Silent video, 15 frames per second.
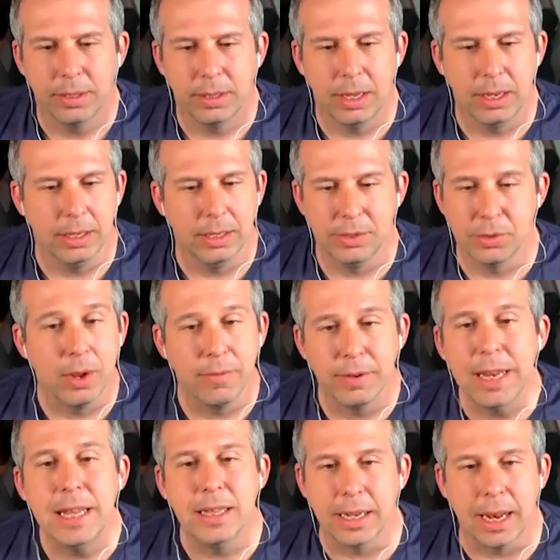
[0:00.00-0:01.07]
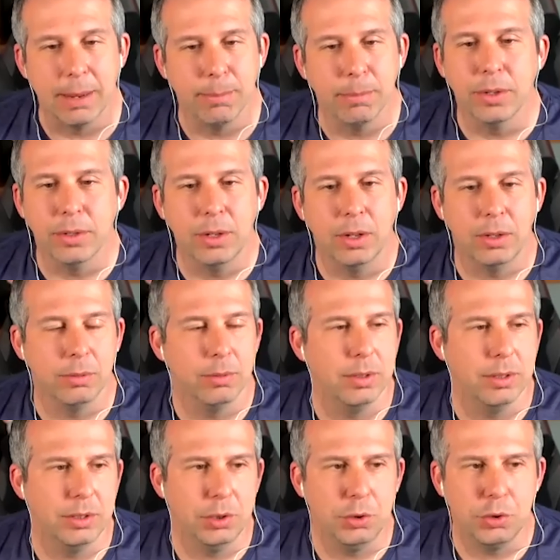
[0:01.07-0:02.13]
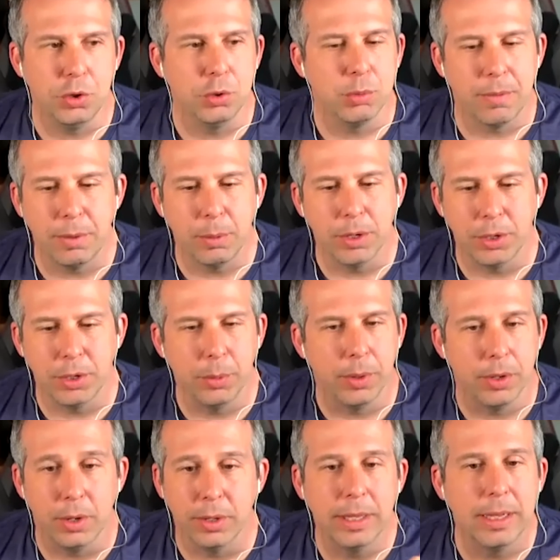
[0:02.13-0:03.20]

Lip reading: Like it's not even in the game. Not you choose whether you want to do it or not. They